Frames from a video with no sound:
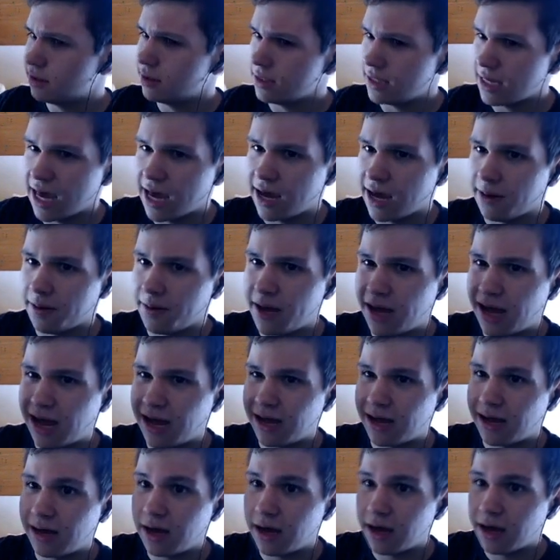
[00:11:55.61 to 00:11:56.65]
Yeah,
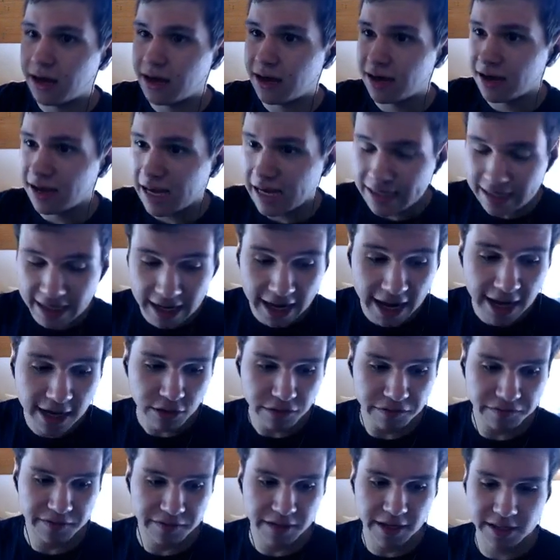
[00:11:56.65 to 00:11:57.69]
at the
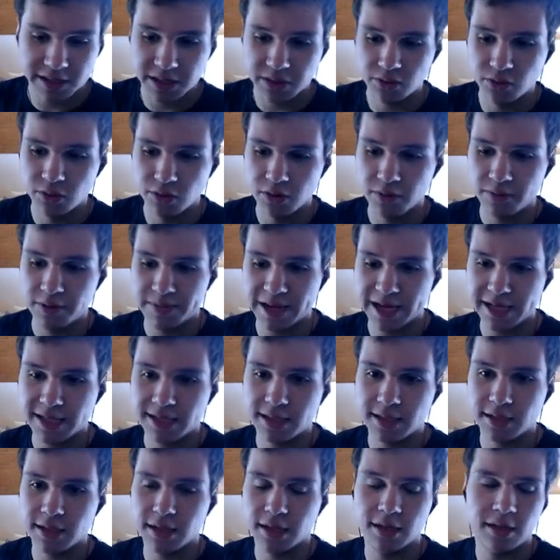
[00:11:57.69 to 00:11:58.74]
end of that school, we
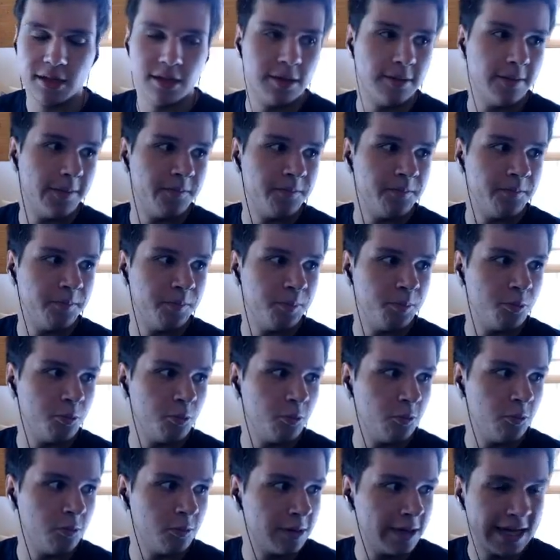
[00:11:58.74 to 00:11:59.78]
basically um,
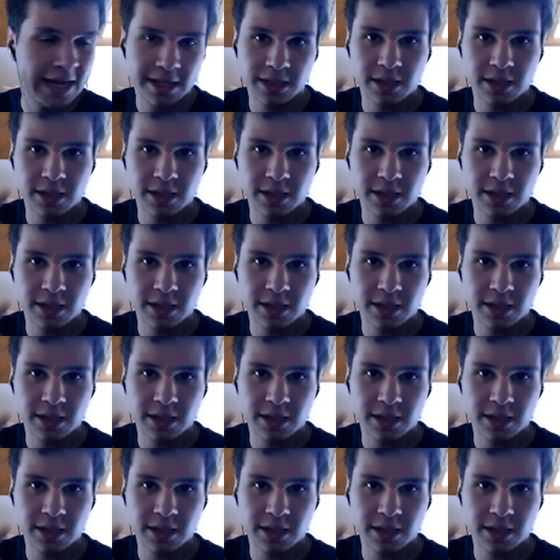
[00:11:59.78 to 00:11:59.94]
get